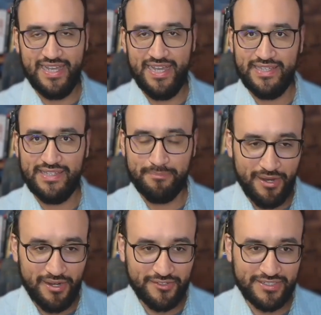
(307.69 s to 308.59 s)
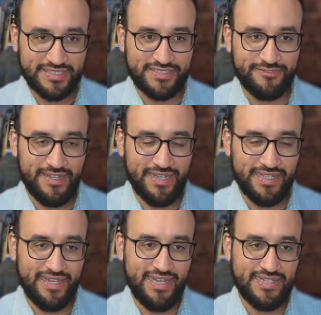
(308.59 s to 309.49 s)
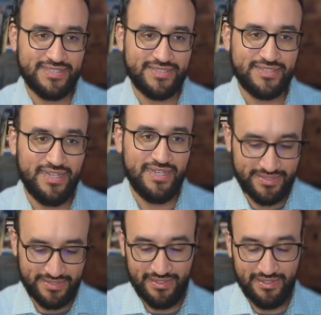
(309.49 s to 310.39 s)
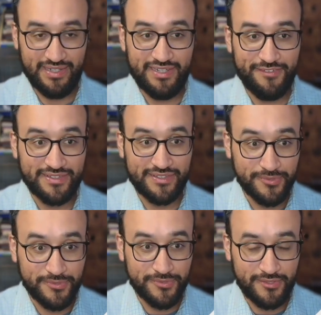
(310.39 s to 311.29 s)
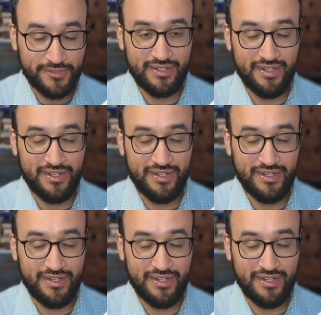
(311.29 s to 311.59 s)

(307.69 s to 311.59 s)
And progress is defined as us identifying the tool,